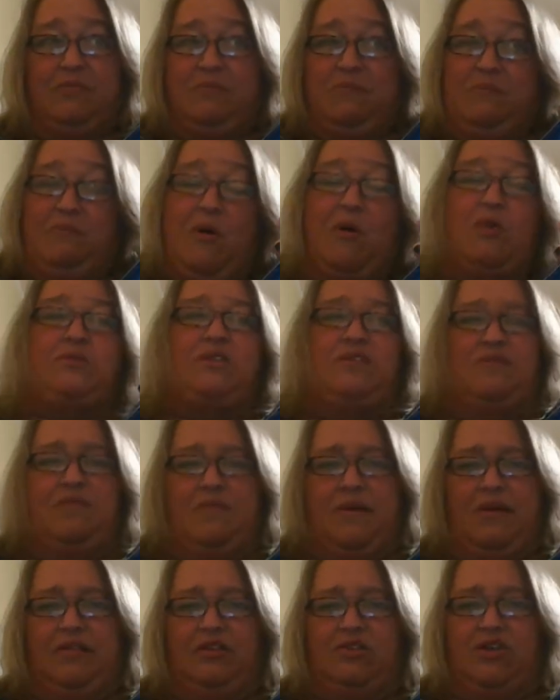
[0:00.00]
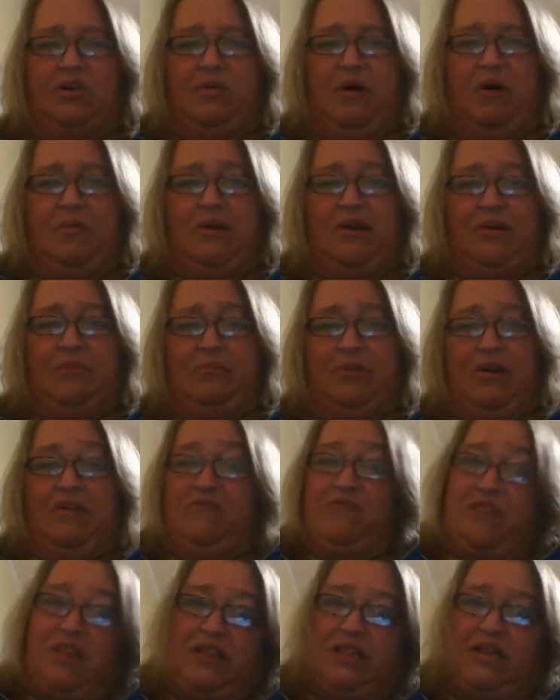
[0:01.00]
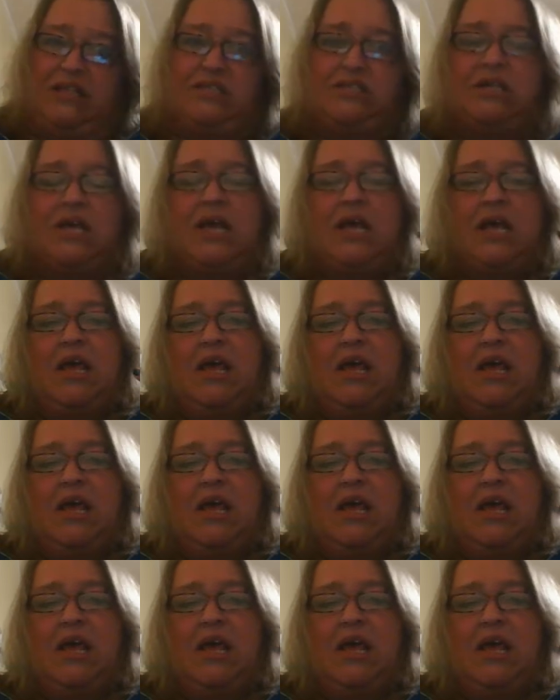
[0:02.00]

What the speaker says: most of the men that show up end up being villainous.